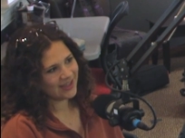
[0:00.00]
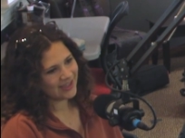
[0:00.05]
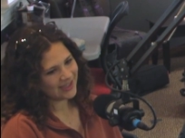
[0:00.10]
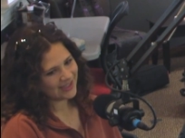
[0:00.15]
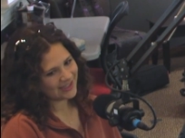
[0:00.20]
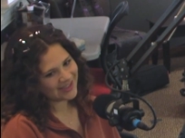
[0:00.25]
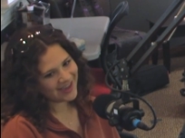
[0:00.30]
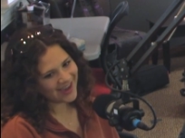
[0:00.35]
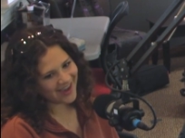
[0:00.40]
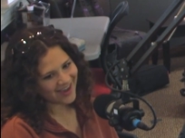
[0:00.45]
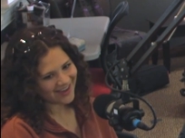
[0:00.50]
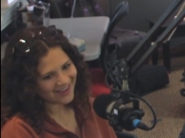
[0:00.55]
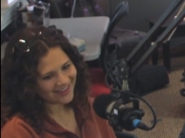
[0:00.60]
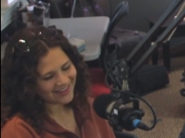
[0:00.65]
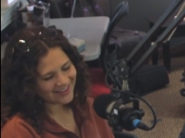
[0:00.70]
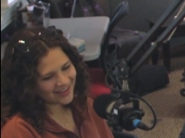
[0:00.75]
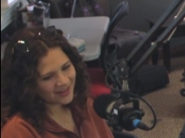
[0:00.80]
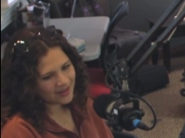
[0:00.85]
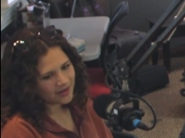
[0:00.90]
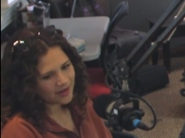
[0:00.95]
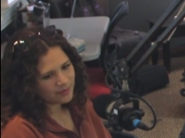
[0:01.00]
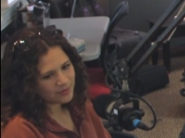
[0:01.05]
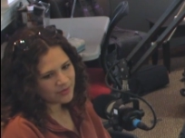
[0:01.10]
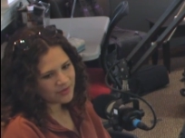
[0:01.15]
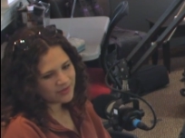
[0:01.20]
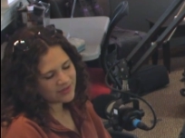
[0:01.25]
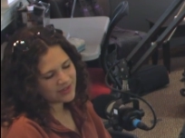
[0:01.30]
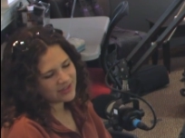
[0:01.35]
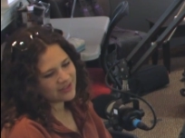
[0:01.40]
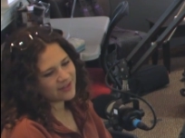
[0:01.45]
yeah, and then I
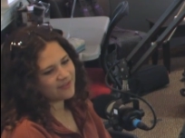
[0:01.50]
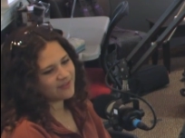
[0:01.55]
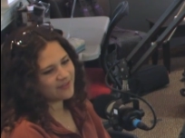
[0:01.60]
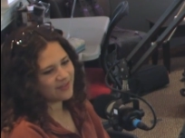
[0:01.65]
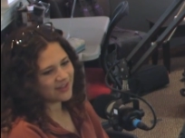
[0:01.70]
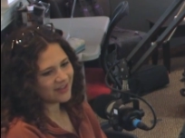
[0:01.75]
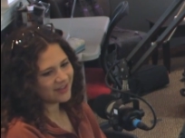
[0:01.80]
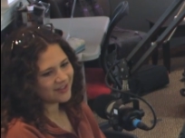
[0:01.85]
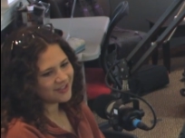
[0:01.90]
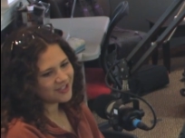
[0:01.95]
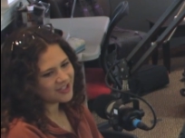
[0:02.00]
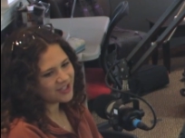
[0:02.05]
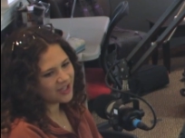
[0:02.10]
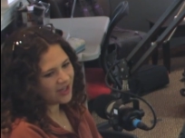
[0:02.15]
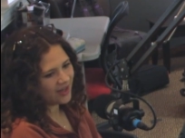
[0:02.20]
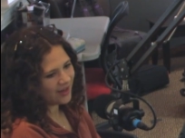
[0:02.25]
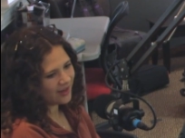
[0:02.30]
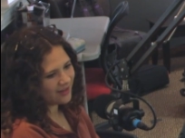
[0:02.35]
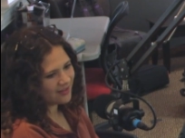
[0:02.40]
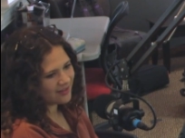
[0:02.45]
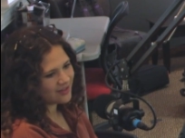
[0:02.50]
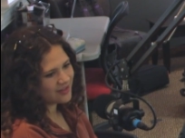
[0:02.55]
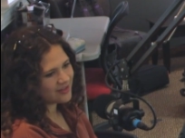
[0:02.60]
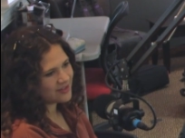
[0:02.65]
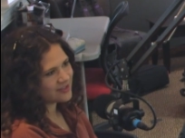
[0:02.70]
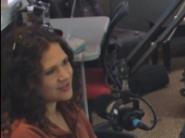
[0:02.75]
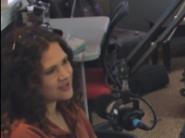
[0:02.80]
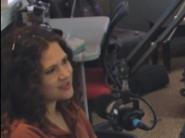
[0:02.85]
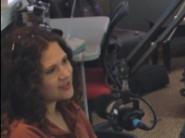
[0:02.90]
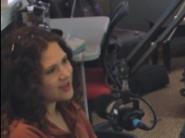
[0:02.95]
moved into Finch, and
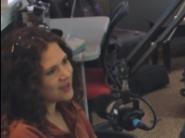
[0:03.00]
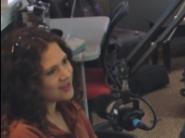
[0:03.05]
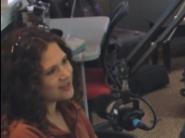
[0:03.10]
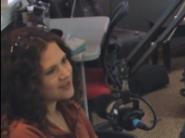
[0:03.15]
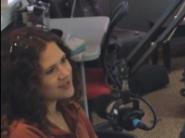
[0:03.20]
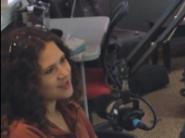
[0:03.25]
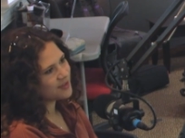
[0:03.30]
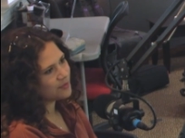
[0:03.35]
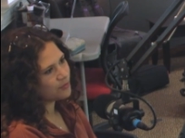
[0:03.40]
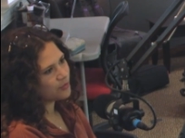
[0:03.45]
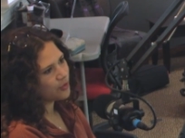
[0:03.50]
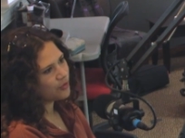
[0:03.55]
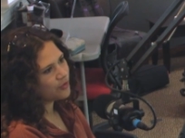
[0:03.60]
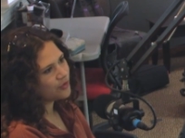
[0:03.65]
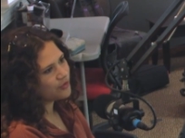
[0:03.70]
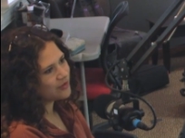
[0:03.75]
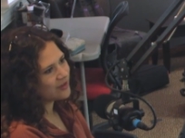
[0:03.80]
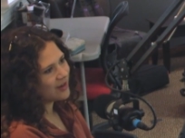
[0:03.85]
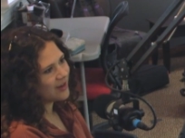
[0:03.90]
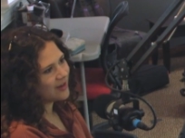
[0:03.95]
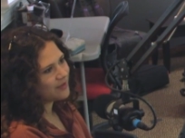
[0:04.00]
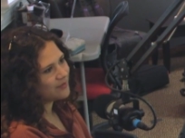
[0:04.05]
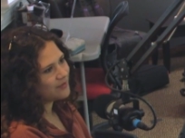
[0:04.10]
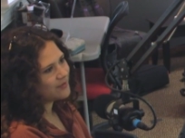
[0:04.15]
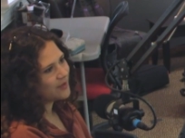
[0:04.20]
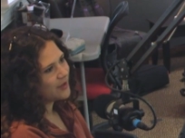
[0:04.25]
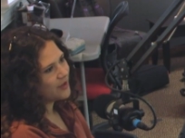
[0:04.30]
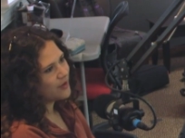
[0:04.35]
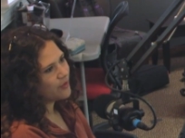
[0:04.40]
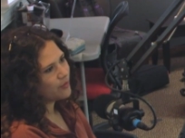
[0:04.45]
there's dust and mold. I'd
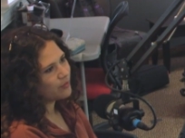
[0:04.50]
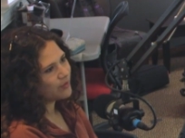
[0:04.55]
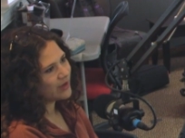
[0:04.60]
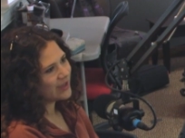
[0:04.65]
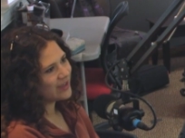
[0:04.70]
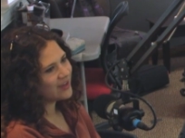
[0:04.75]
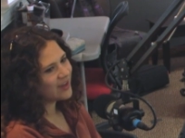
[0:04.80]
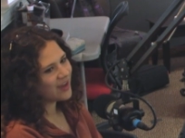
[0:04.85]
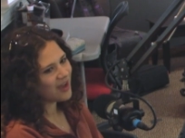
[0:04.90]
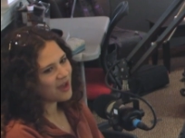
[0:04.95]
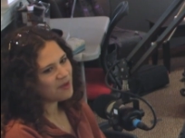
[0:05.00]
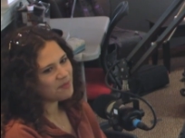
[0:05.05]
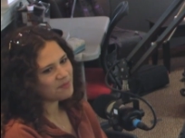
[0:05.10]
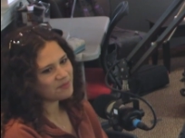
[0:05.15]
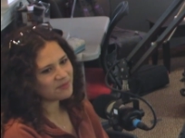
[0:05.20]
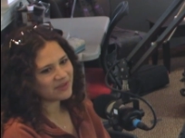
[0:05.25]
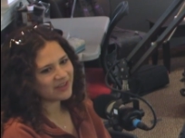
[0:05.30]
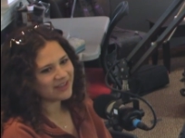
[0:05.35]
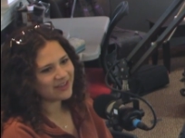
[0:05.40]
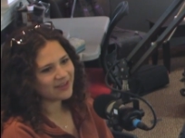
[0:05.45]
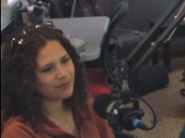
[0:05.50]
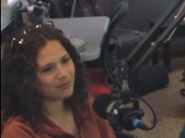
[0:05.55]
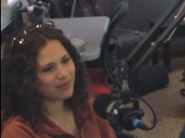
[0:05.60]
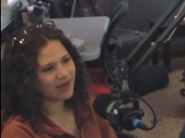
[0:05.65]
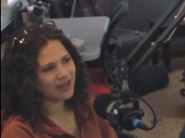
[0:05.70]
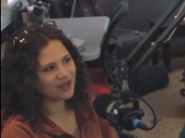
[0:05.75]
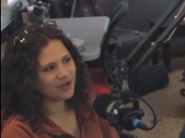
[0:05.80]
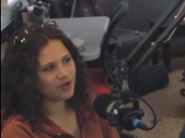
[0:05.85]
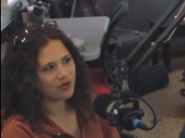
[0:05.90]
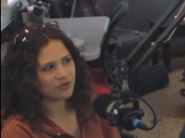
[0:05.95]
wake up, like,
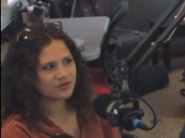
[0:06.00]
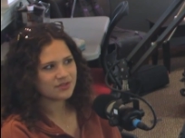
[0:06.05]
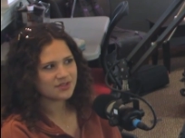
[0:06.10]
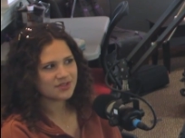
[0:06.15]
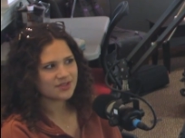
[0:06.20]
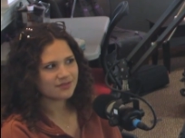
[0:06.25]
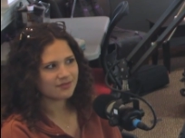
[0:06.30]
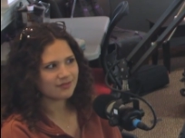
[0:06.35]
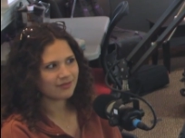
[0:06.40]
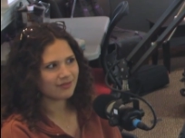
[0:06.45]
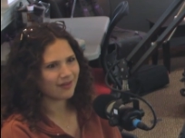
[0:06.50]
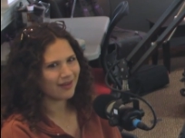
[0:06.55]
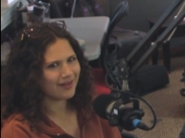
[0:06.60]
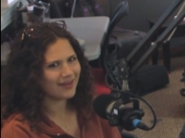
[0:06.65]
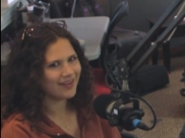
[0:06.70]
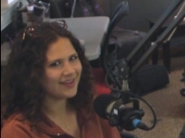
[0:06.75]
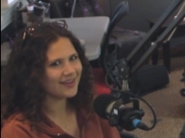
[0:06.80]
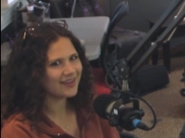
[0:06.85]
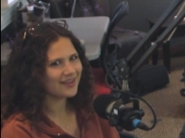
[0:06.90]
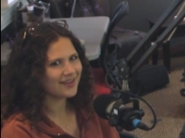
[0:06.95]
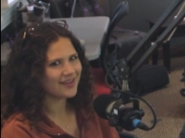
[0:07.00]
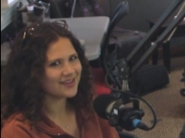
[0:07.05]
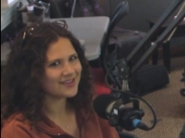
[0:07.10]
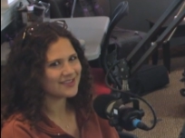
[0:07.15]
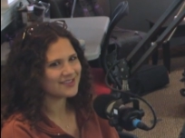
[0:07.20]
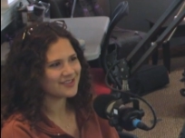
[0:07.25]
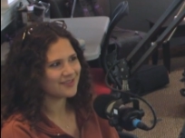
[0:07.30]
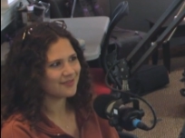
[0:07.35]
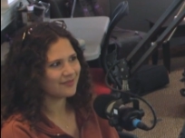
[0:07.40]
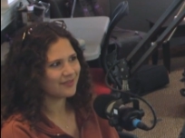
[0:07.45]
my nose is running
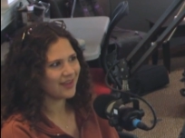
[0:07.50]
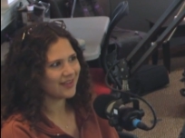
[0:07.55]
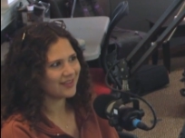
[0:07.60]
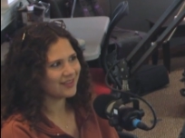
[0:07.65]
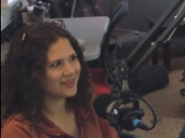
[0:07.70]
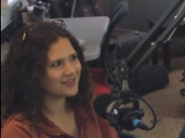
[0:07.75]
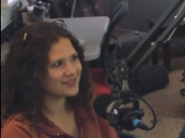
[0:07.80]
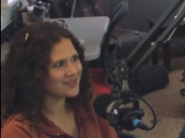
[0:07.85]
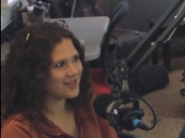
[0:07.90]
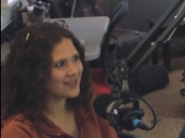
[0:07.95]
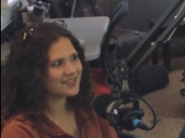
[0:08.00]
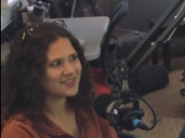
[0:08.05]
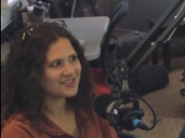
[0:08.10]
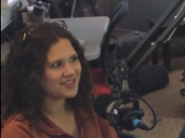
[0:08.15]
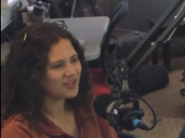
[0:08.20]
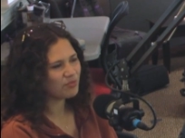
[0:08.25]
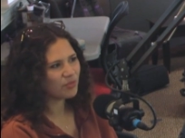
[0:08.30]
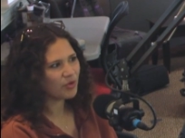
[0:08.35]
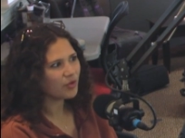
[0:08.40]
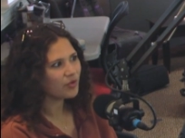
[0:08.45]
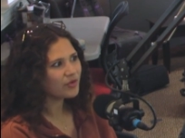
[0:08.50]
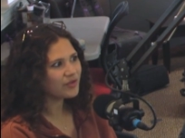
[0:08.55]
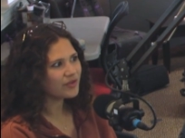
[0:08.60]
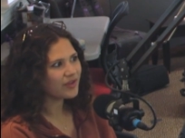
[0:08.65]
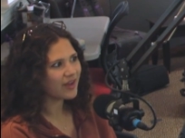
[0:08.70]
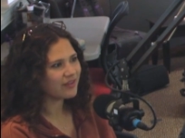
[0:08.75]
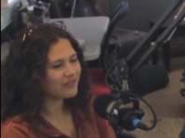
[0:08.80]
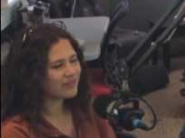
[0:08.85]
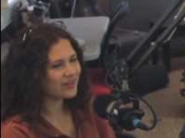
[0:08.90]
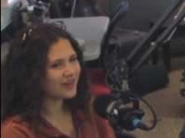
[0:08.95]
because of, like, the dust and mold
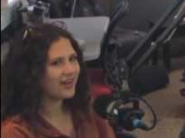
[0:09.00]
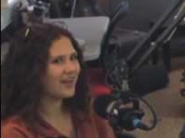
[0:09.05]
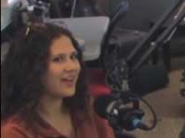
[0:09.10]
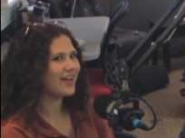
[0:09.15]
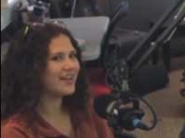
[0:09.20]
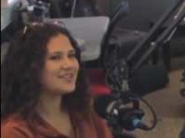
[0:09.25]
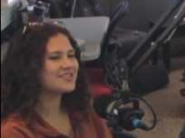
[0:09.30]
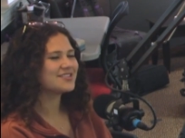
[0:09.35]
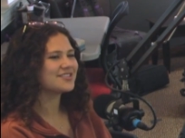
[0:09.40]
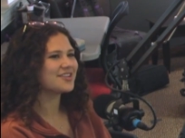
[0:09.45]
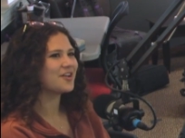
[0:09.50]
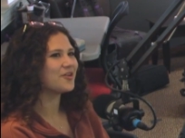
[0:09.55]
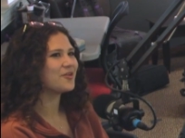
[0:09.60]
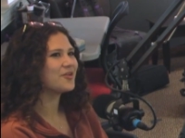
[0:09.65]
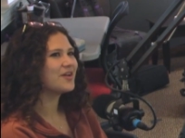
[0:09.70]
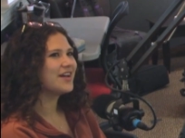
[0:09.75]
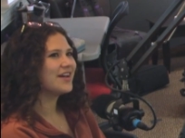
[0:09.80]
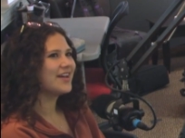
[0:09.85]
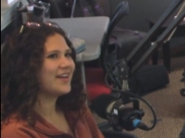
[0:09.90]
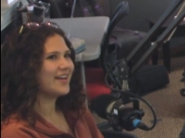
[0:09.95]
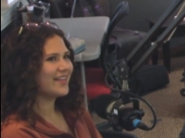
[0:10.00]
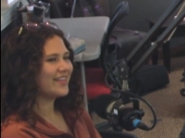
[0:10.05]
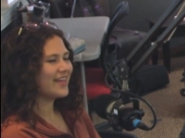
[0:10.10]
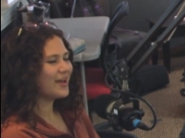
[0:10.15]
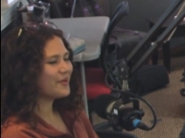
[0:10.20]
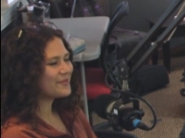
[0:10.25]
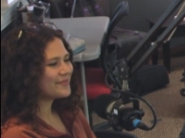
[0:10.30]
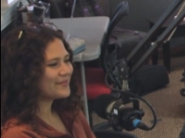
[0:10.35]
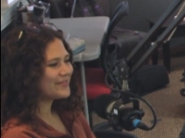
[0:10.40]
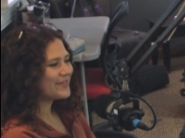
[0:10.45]
every day. So
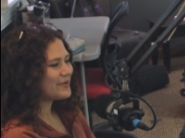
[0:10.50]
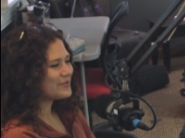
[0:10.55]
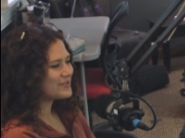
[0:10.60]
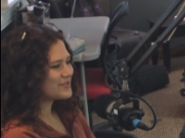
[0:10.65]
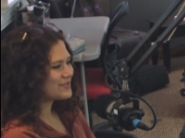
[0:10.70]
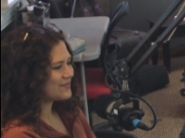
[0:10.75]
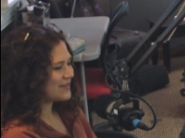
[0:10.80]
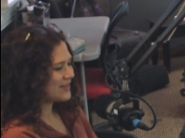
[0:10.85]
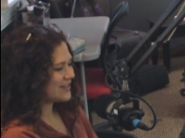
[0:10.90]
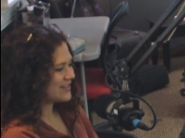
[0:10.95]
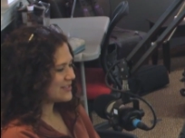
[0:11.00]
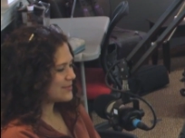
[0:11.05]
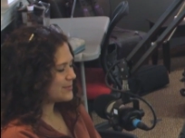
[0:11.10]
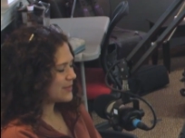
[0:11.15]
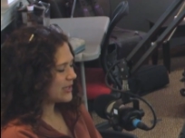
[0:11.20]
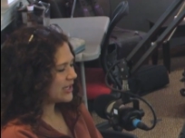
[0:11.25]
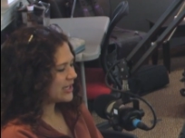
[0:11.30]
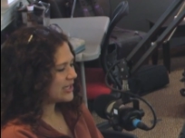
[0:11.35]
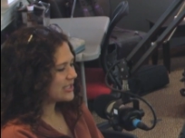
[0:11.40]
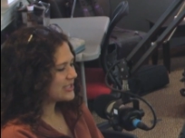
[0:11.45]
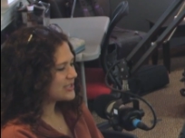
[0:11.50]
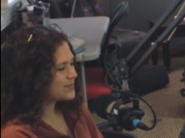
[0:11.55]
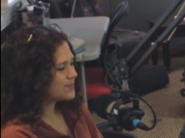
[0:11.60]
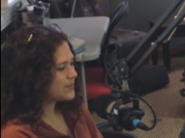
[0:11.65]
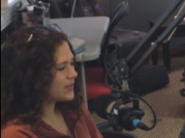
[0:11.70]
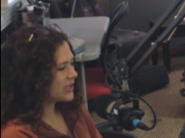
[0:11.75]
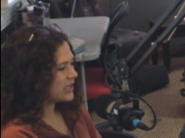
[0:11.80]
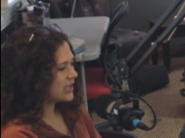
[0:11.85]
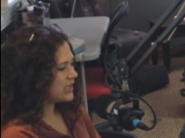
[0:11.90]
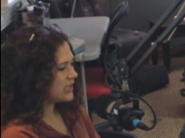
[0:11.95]
that was a fun experience.
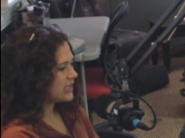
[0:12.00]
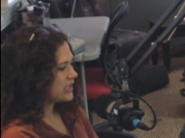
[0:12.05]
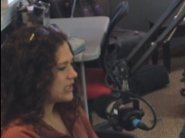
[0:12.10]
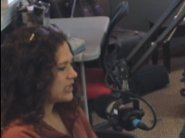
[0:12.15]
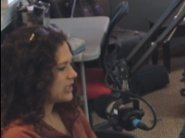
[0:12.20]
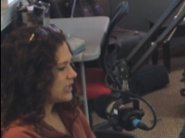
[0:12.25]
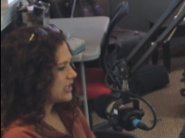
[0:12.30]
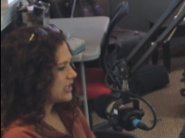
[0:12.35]
But